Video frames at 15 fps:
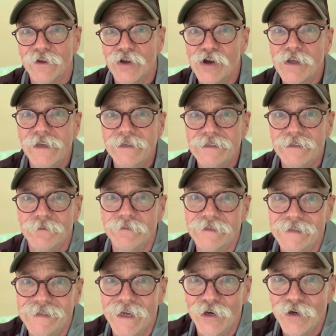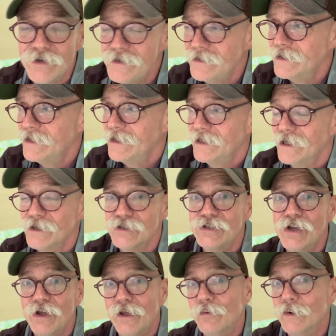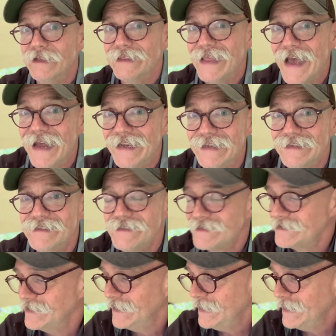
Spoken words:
cooking some dinner. I'll show you what that is.